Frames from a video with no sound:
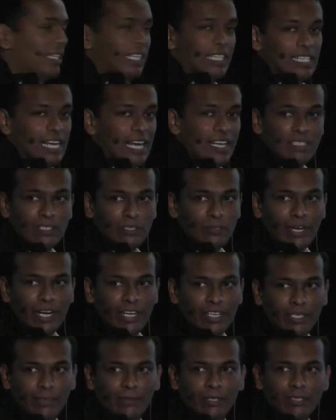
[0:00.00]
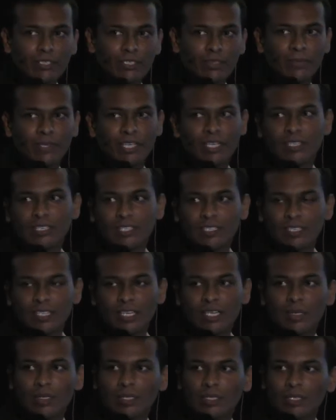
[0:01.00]
It has no attributes because
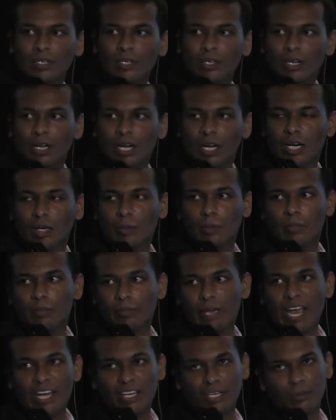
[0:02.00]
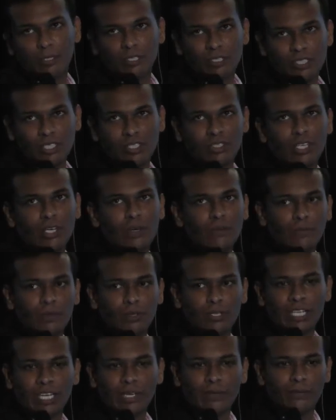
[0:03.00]
attributes are there
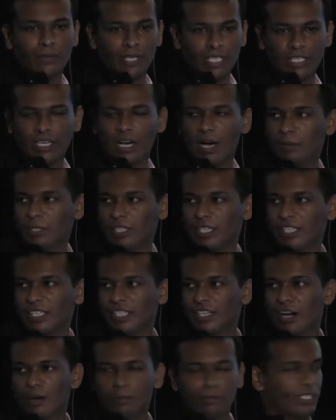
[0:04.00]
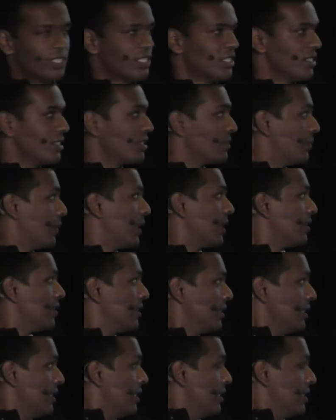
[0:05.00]
for like very complicated operations, but
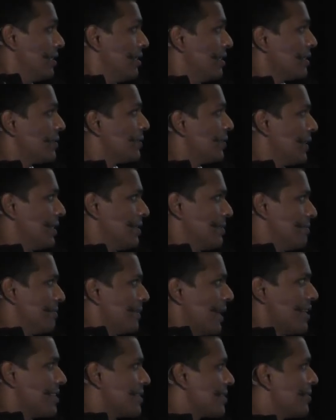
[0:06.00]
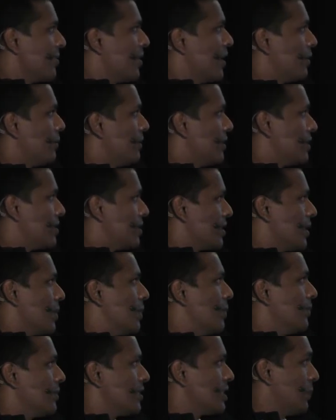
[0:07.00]
this one has no attributes.
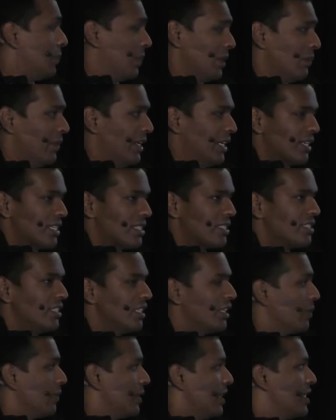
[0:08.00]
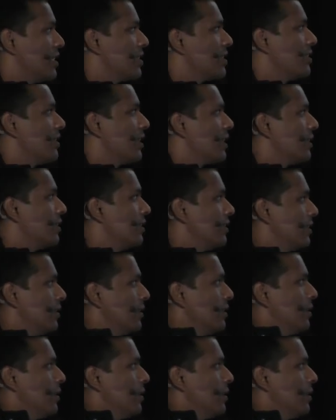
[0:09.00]
So simple matrix determination thing.